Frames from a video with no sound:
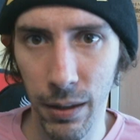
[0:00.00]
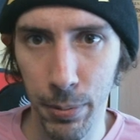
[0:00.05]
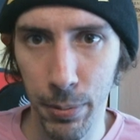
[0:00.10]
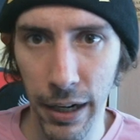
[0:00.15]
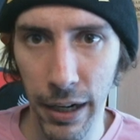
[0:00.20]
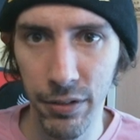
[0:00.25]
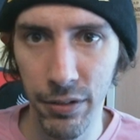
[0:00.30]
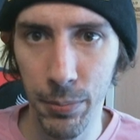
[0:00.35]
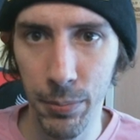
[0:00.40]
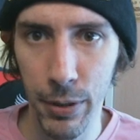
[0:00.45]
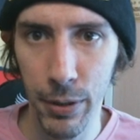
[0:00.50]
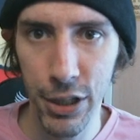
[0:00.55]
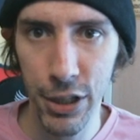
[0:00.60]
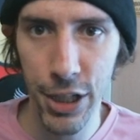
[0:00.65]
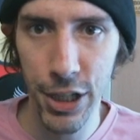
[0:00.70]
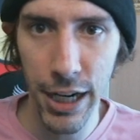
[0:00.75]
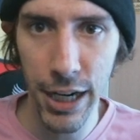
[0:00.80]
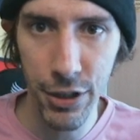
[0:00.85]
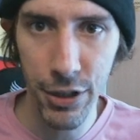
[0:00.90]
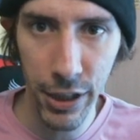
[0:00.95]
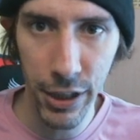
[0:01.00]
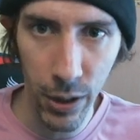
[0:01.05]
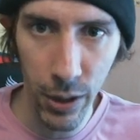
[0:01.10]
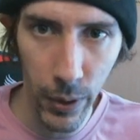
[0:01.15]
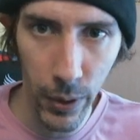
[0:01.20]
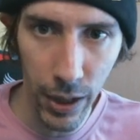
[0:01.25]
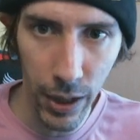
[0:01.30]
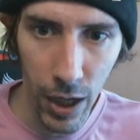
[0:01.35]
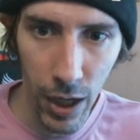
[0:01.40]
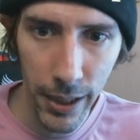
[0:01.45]
price appreciation
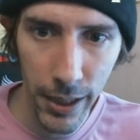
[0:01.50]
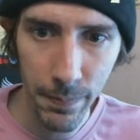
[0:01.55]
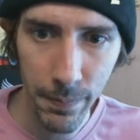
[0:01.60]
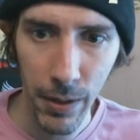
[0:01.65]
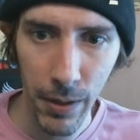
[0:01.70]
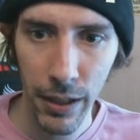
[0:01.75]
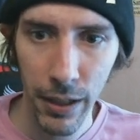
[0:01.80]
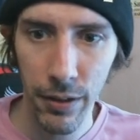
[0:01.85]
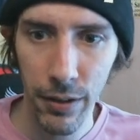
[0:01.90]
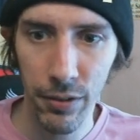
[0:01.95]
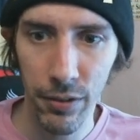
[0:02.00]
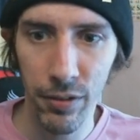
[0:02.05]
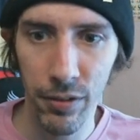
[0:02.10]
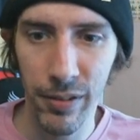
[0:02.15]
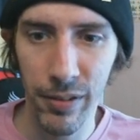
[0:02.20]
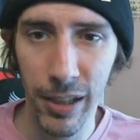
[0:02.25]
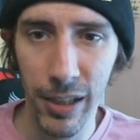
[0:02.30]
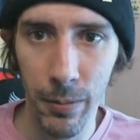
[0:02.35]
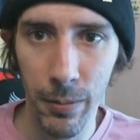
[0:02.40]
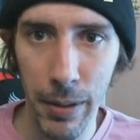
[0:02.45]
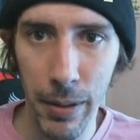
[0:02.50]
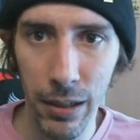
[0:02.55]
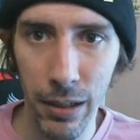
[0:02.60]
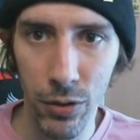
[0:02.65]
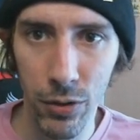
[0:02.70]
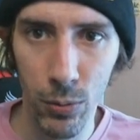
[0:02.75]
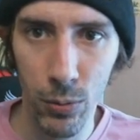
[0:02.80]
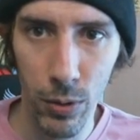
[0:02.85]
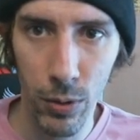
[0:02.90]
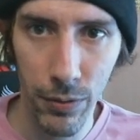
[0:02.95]
going on. This is near
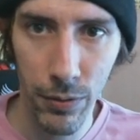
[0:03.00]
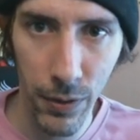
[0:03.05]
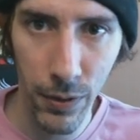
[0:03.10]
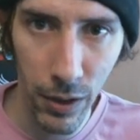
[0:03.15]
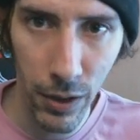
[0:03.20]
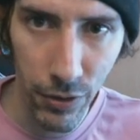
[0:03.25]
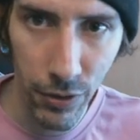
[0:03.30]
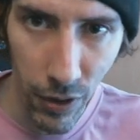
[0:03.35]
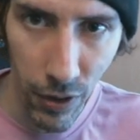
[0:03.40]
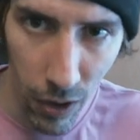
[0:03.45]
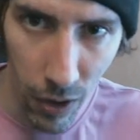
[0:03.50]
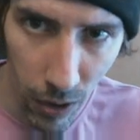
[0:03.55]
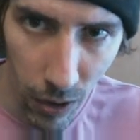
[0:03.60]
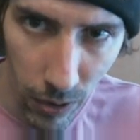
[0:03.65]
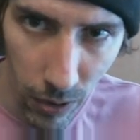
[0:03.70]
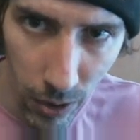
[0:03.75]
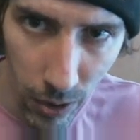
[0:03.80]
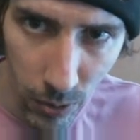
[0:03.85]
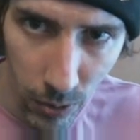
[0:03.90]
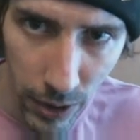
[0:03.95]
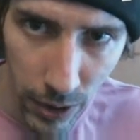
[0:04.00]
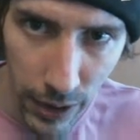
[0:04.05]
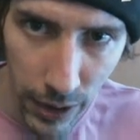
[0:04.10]
mint reverse holo,